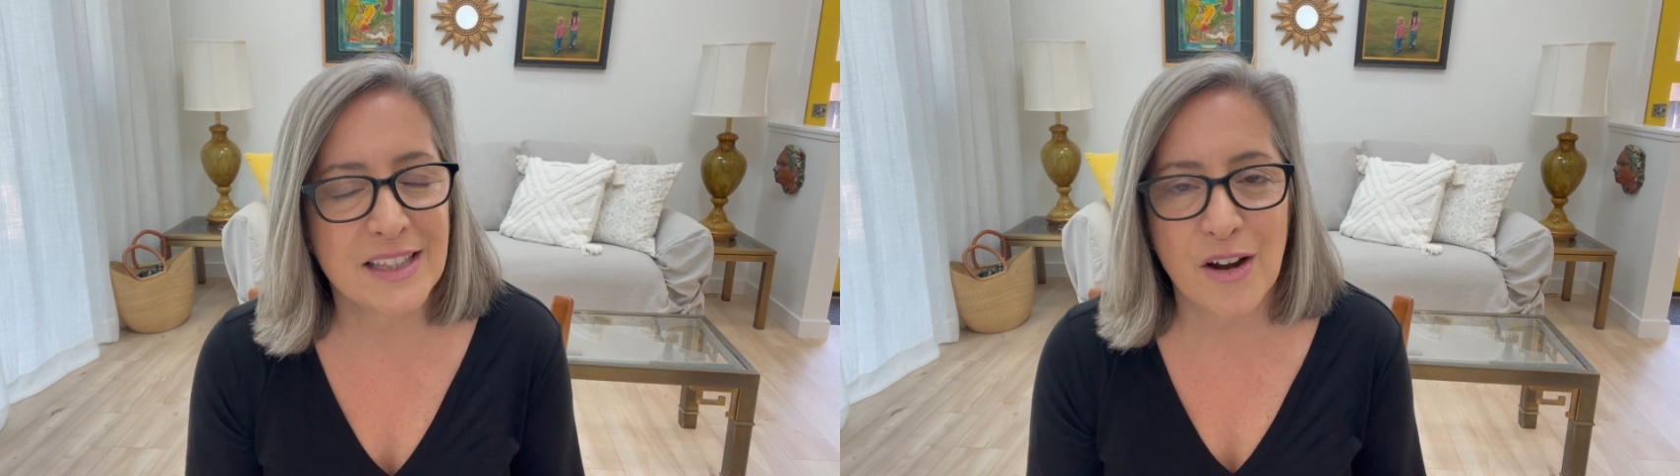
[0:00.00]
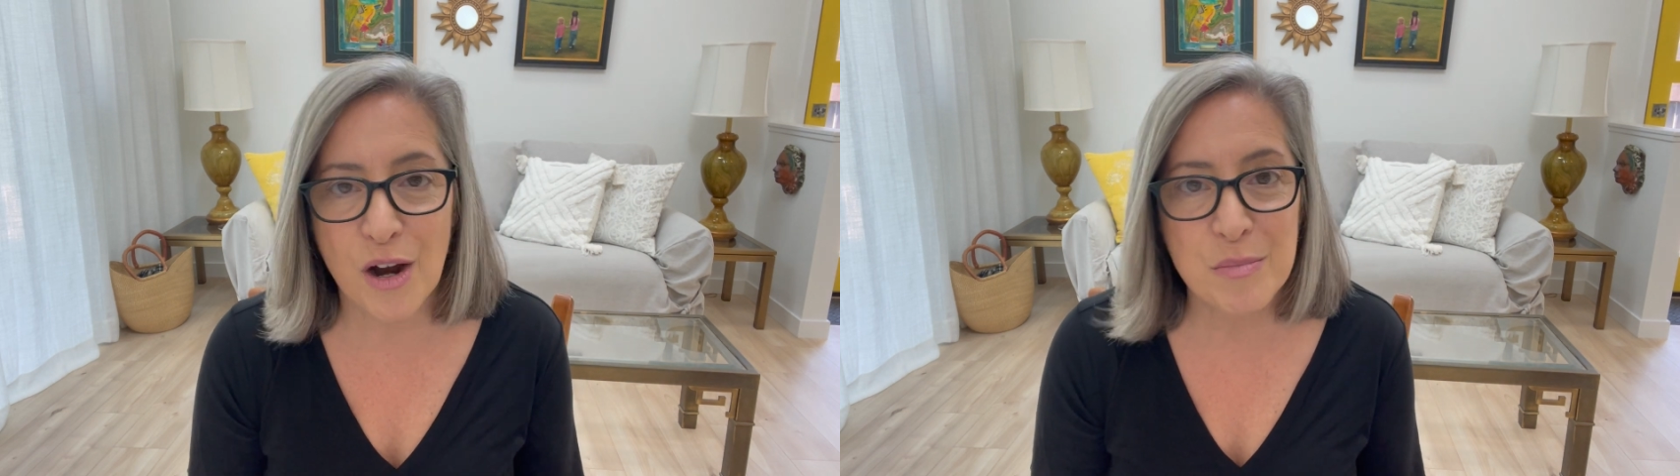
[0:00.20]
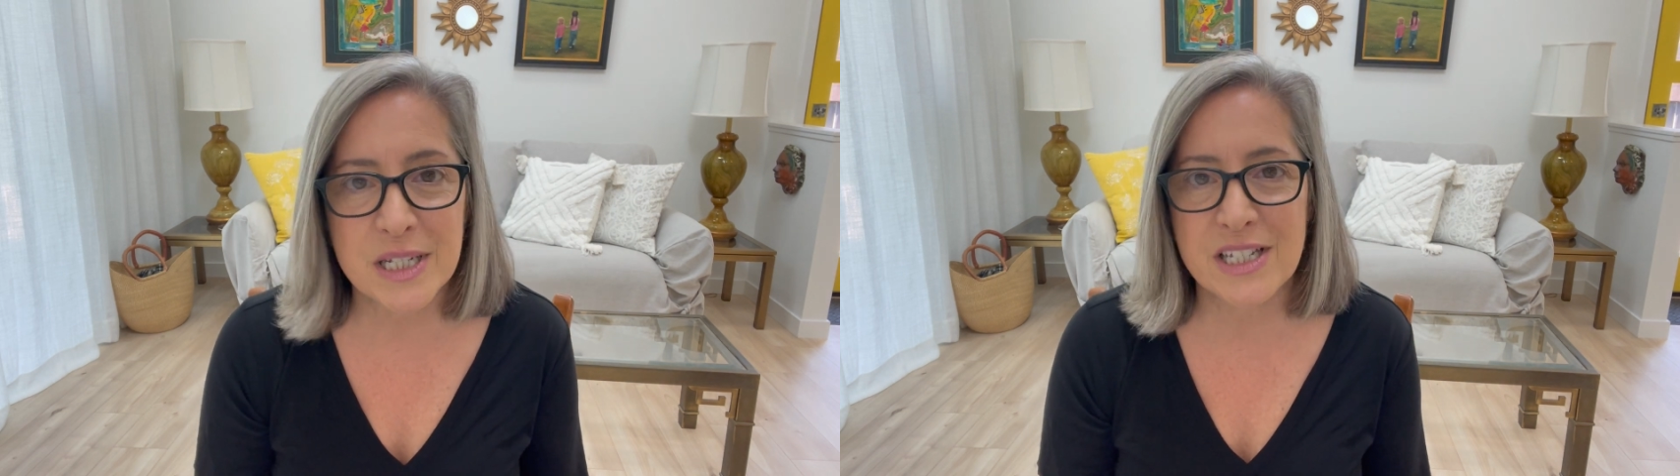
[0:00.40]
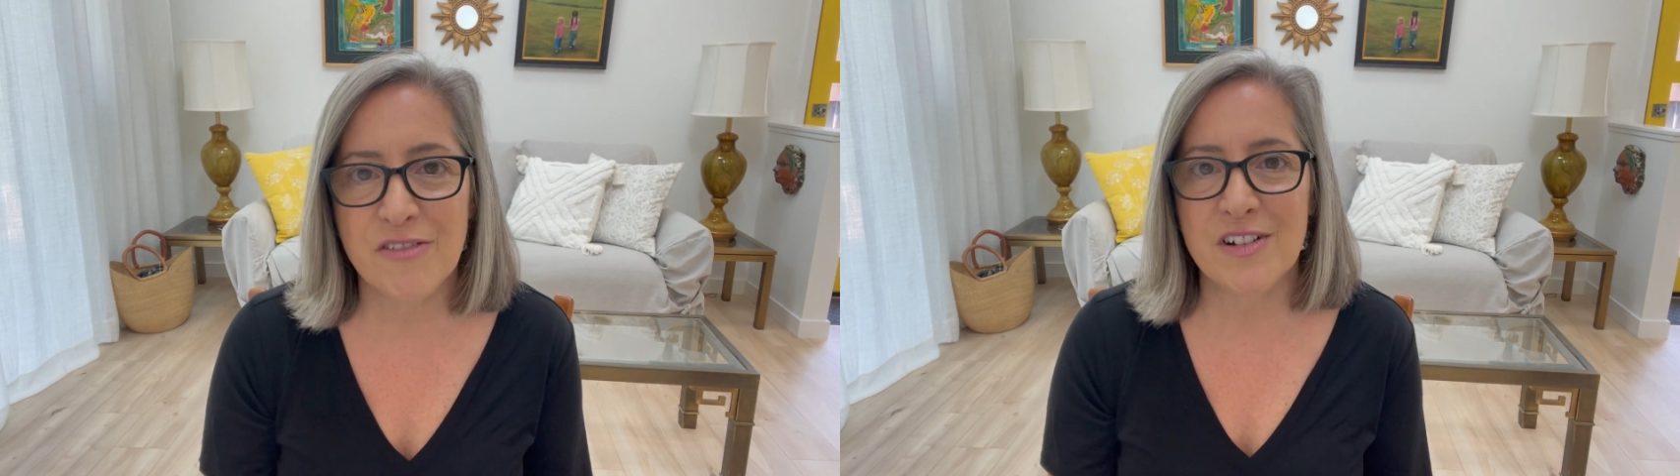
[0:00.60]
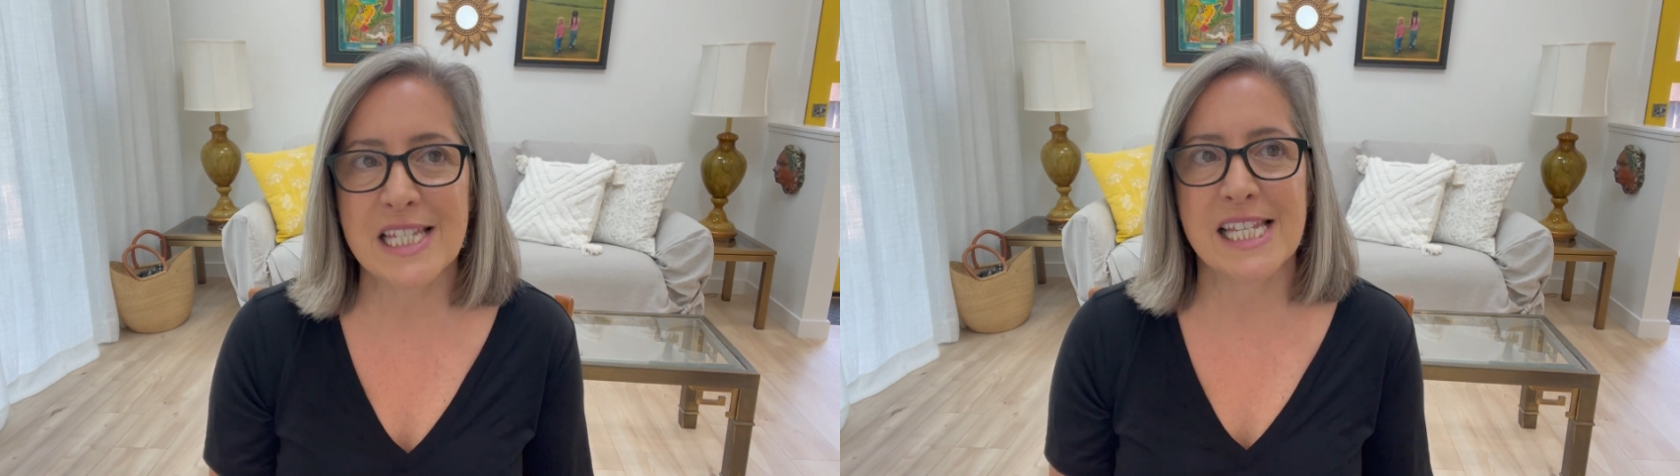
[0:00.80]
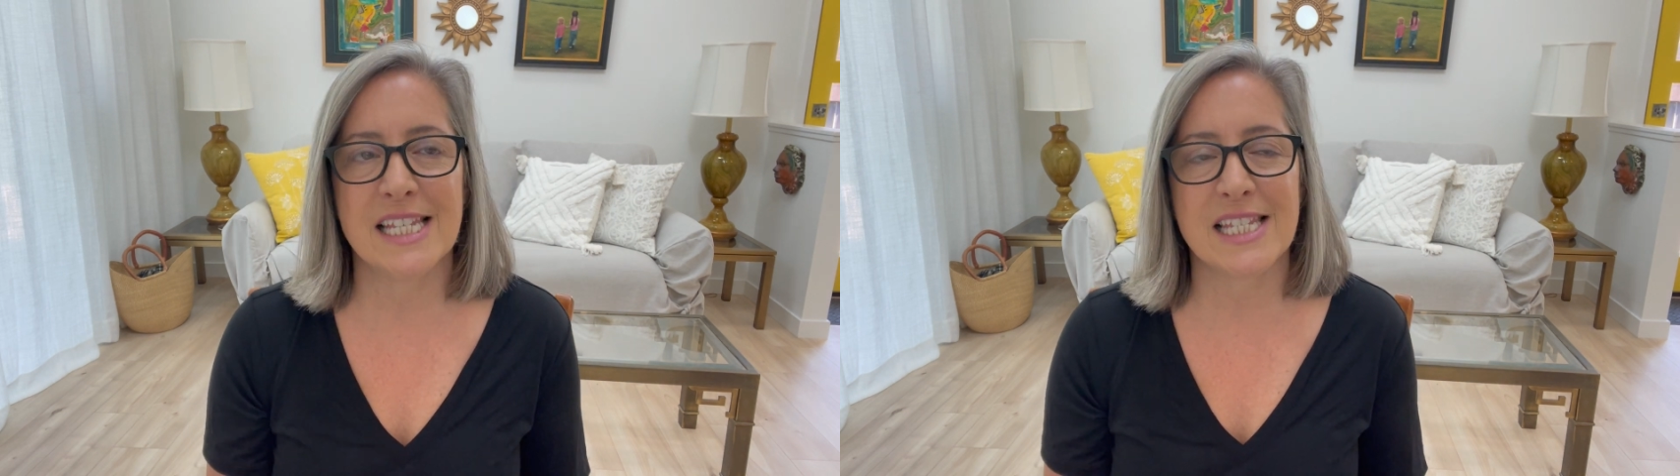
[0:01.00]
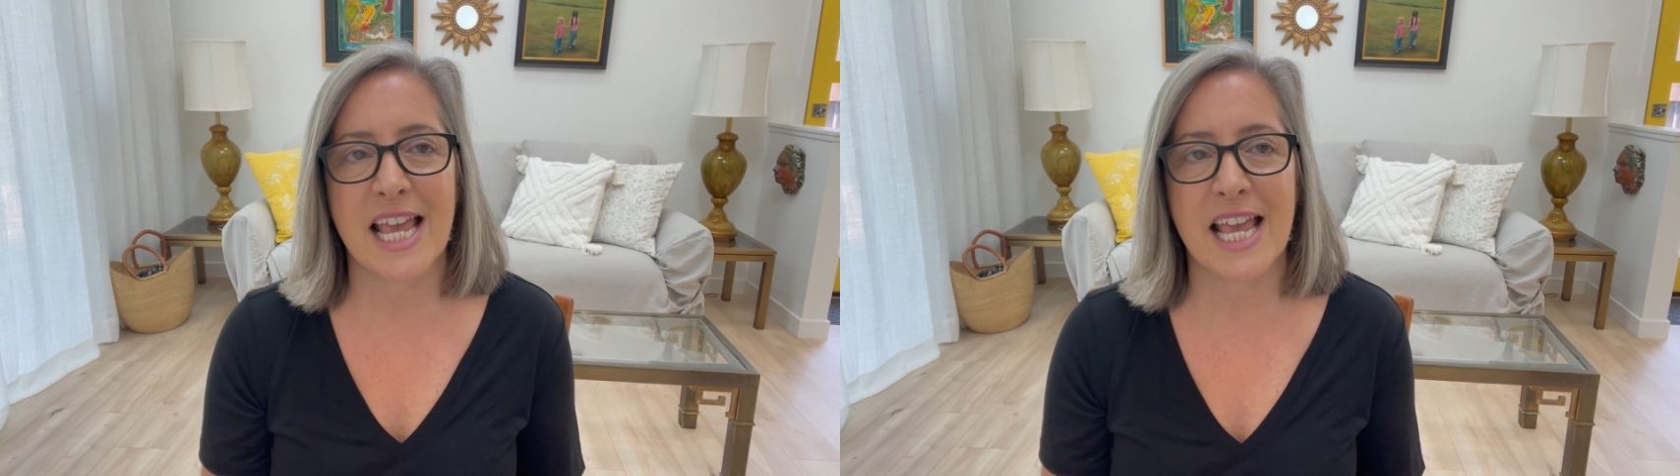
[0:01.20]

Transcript: There are big differences